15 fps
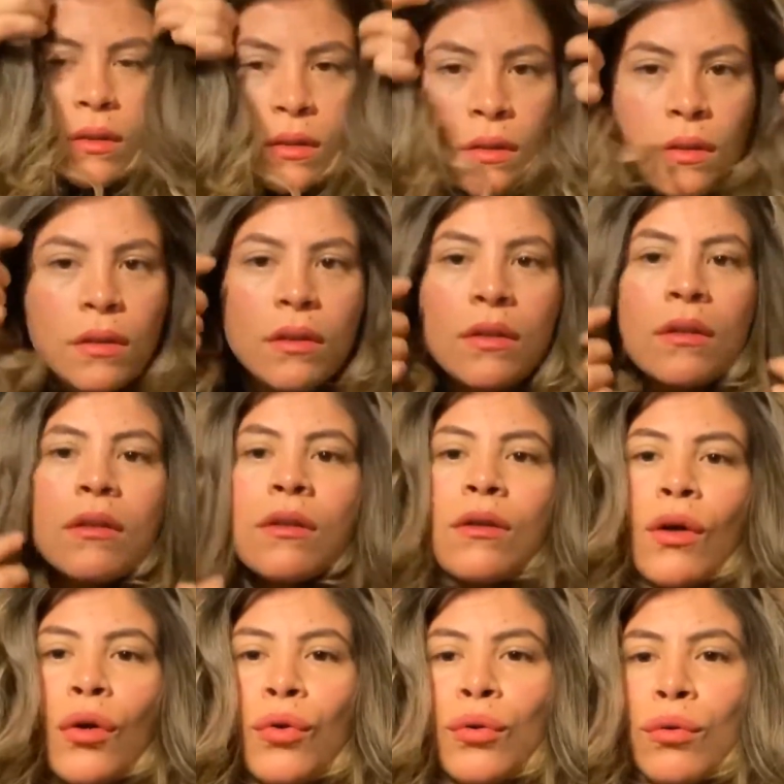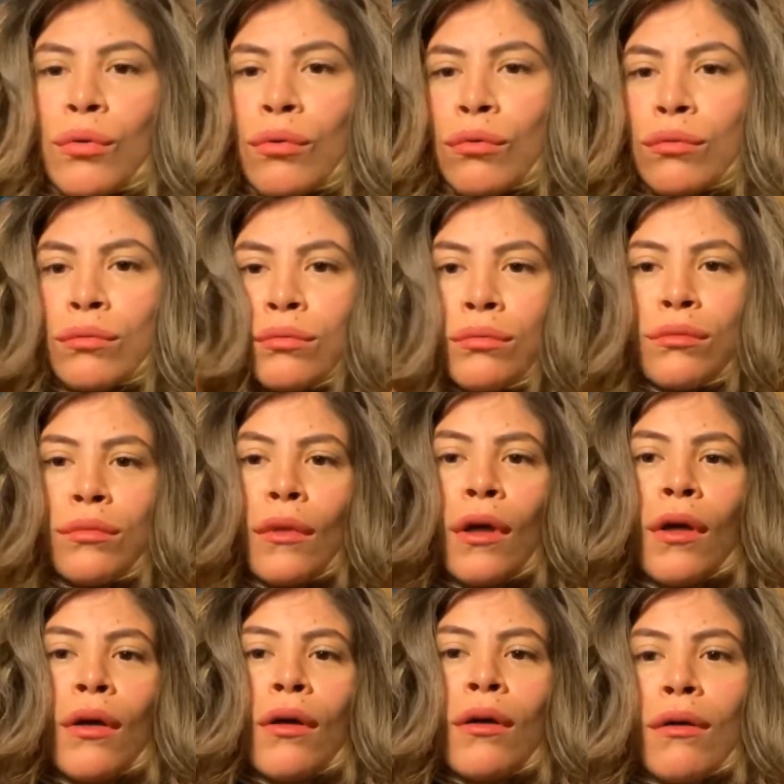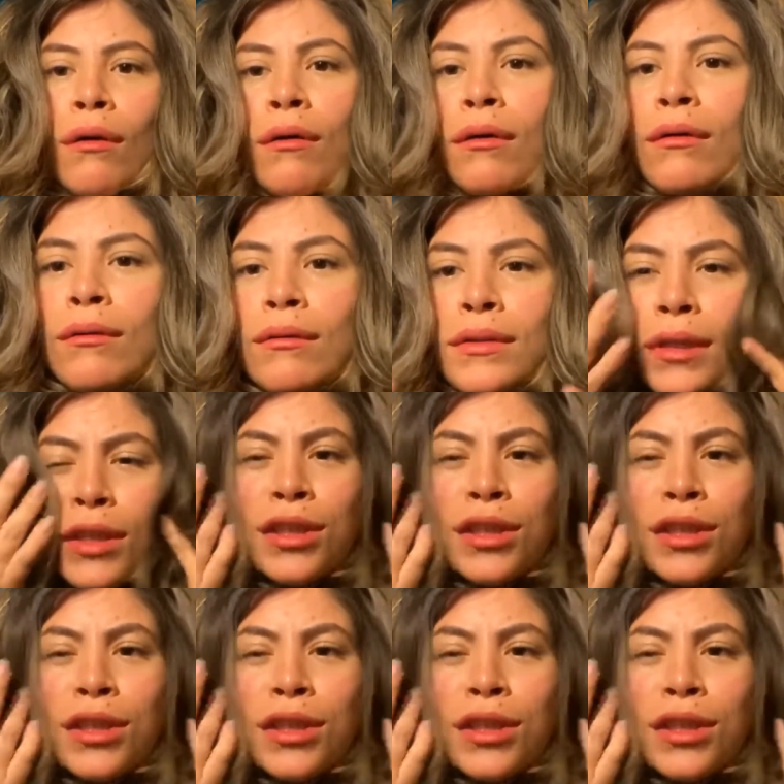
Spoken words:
On the TV, and you could see the station,